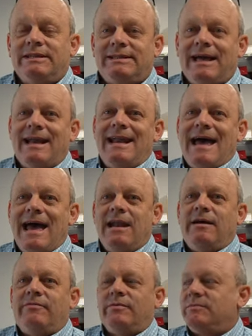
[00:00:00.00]
He's got
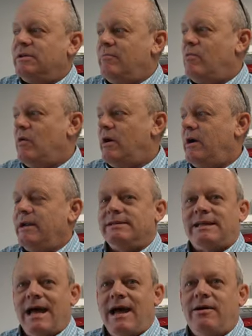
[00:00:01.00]
nine of them somewhere in
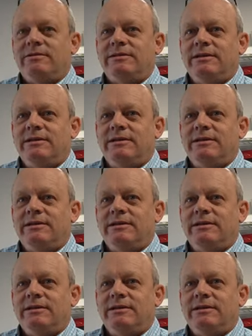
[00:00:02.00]
his house,